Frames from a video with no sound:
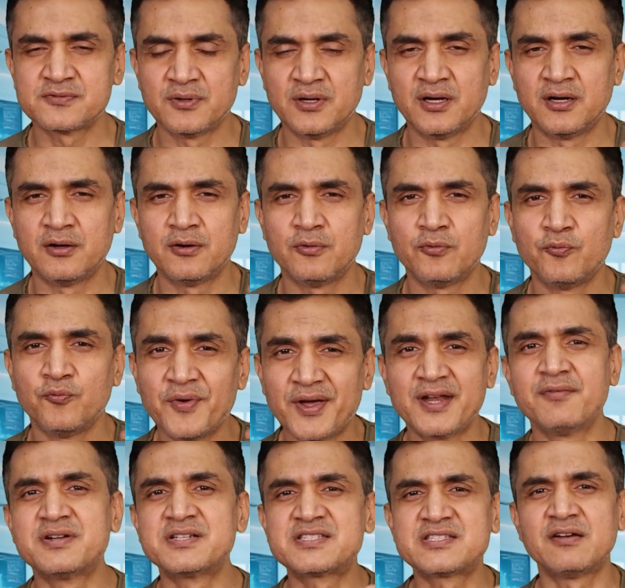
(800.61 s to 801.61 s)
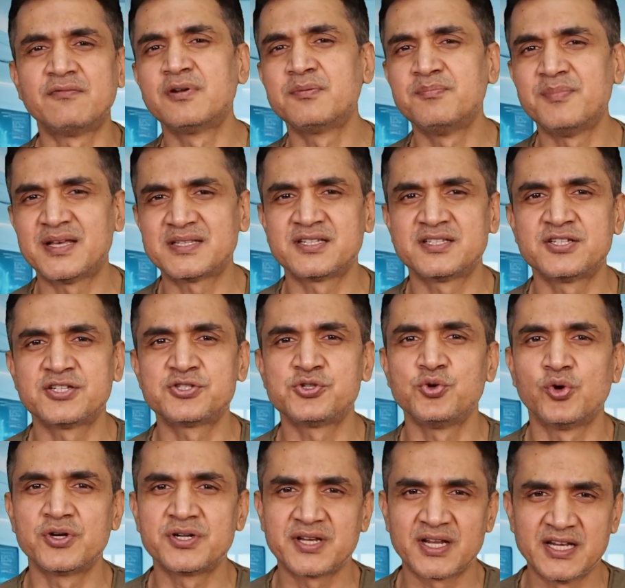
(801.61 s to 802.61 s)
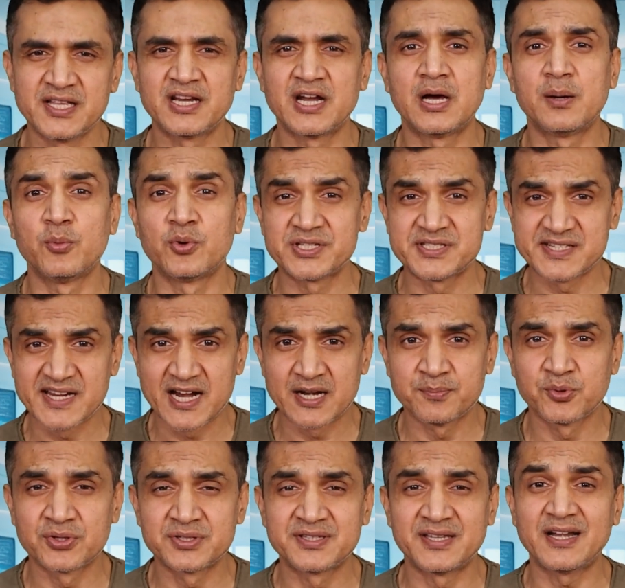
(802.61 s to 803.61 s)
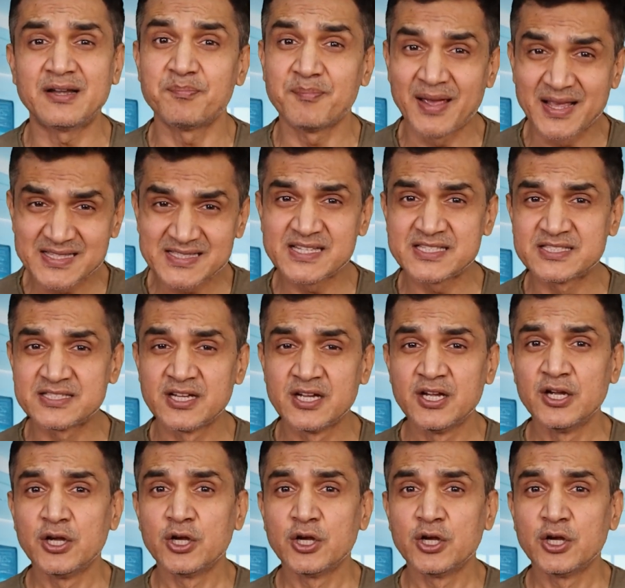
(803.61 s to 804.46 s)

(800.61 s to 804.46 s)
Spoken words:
Whenever someone messages you on Telegram or a chatbot, that message